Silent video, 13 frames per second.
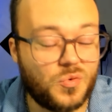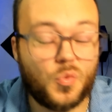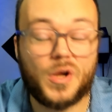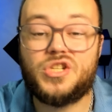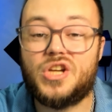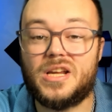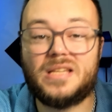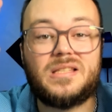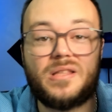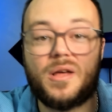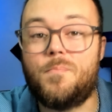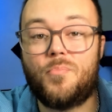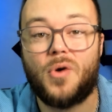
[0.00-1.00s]
which is
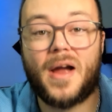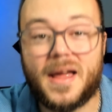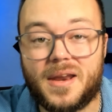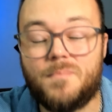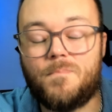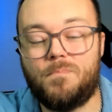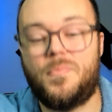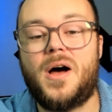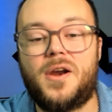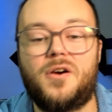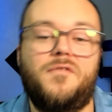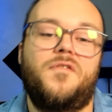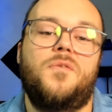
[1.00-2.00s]
the bread and
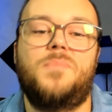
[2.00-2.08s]
butter for